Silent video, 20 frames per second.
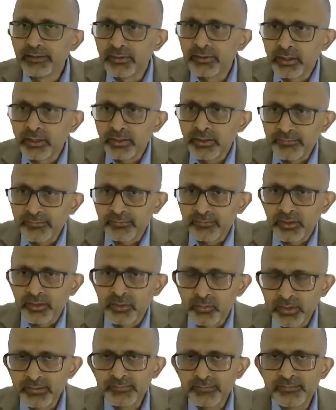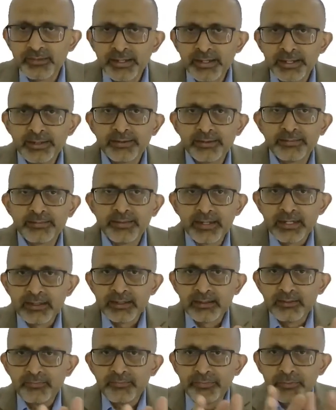is on one side, there are
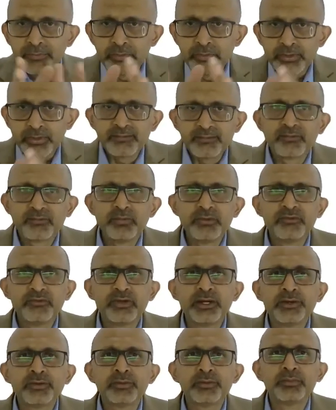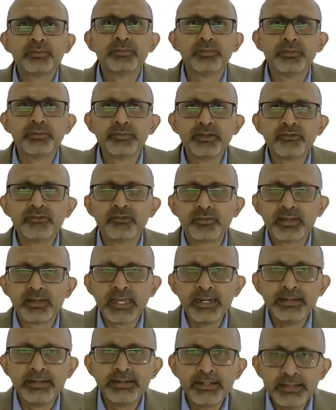few tests which are to, which can
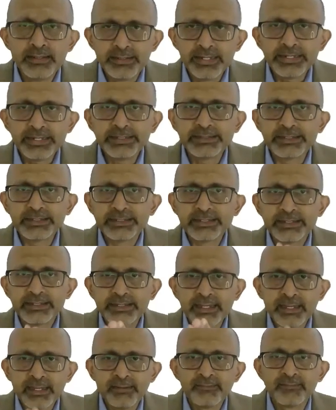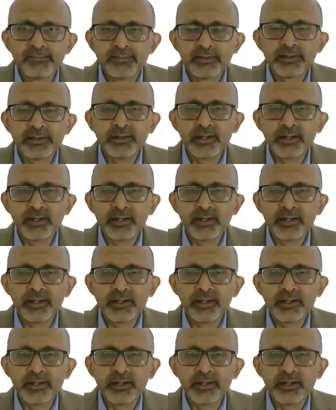detect cancer.